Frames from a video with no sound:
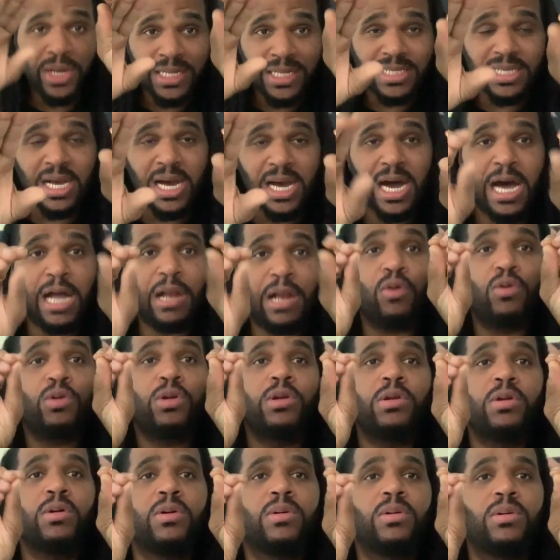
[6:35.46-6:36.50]
But that's all
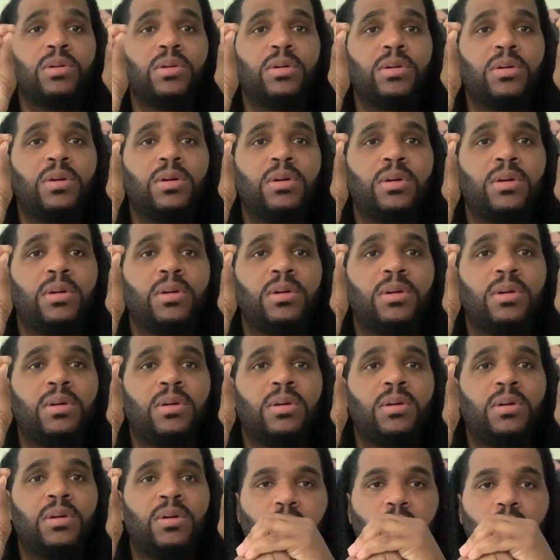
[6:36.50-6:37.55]
uno do.
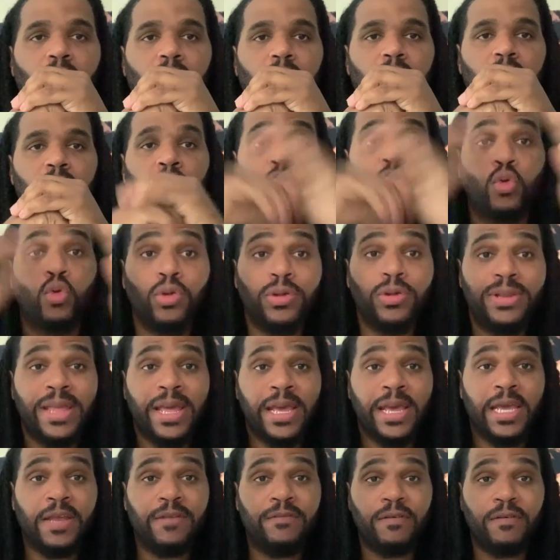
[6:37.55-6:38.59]
Uno
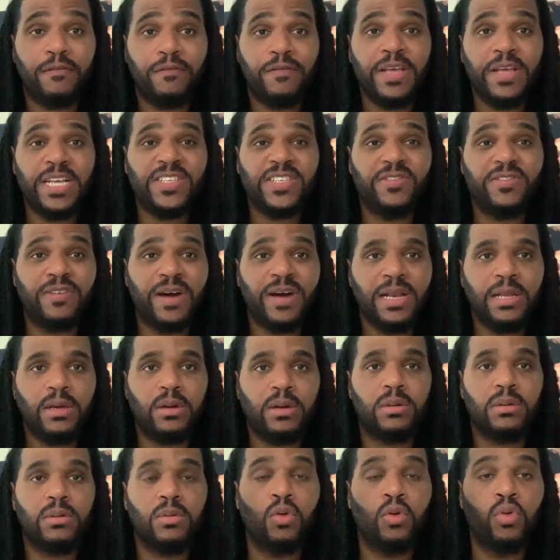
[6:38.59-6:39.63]
take it for face
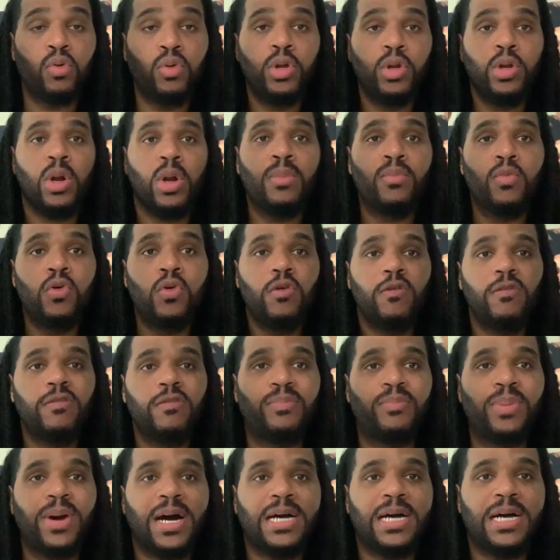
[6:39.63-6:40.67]
value. Uno no
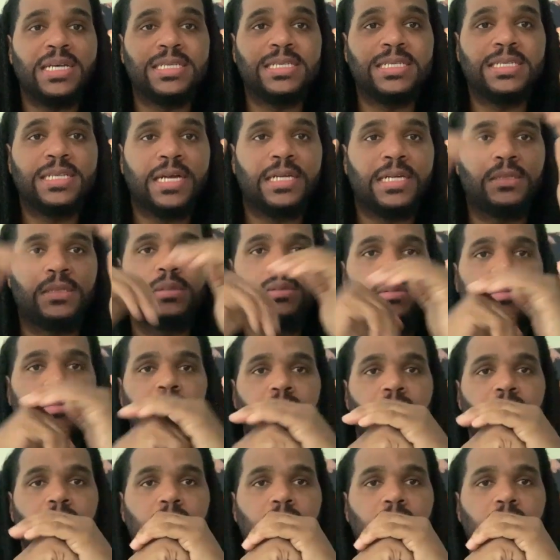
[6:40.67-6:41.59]
move past that.